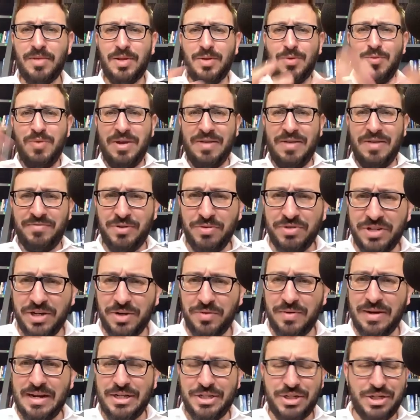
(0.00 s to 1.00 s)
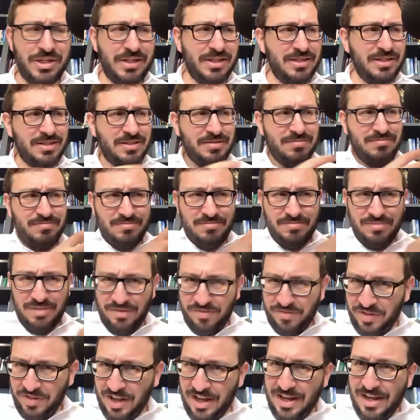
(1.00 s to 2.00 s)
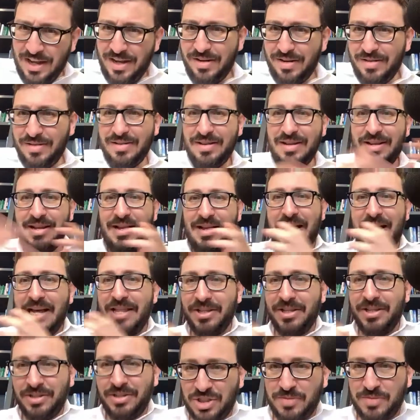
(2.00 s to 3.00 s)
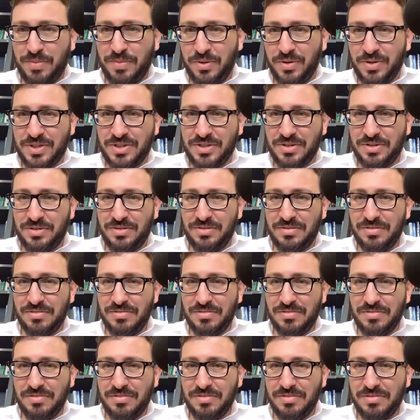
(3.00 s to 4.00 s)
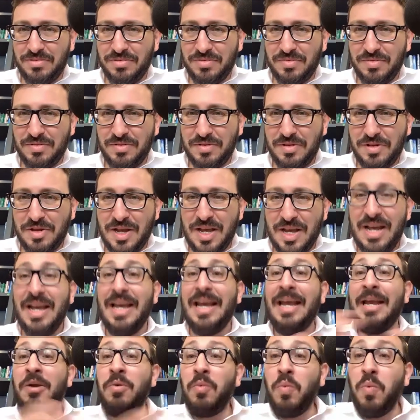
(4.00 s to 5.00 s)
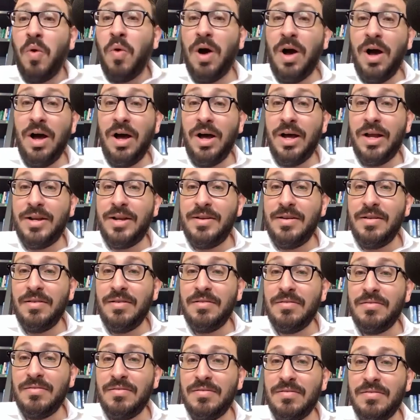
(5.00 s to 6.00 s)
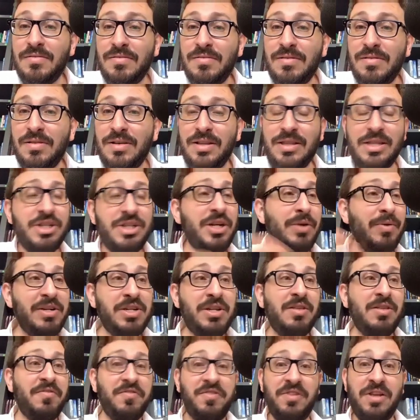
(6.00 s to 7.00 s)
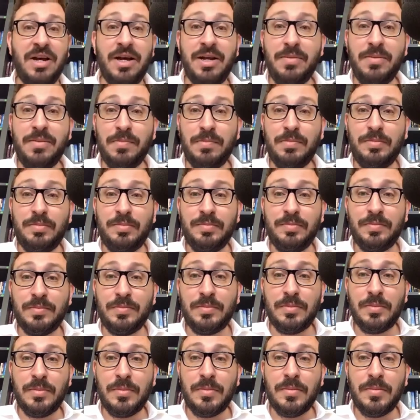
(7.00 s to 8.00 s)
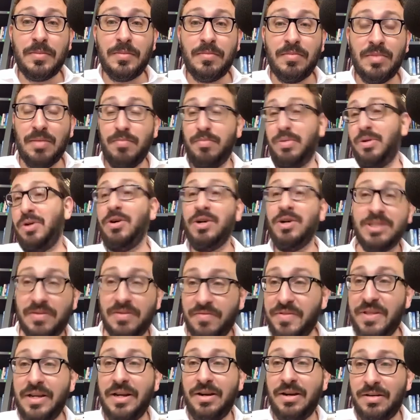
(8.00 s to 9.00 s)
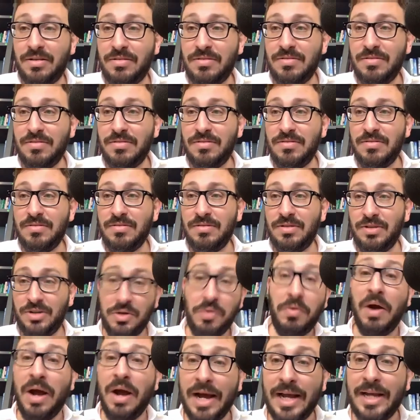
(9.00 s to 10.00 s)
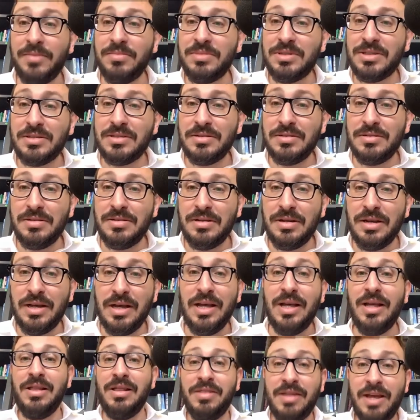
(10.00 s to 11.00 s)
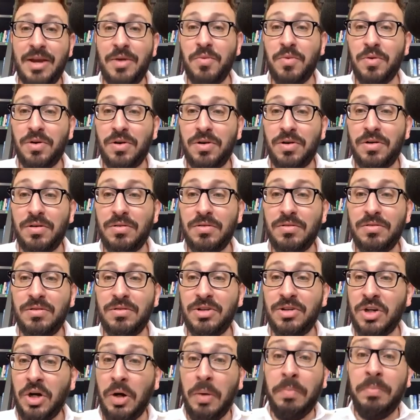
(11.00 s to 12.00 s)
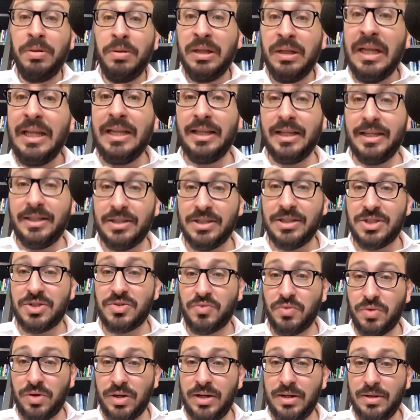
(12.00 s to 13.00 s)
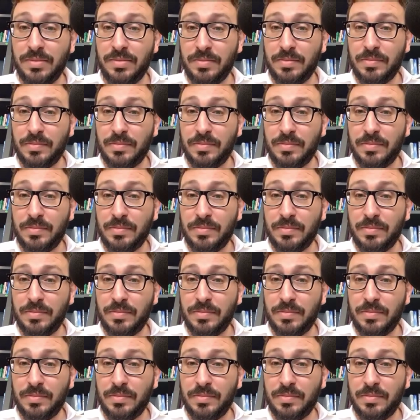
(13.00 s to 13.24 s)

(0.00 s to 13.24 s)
We have two generations, the flood and the dispersal. In one, the generation of the flood, because of their crimes, they were completely destroyed.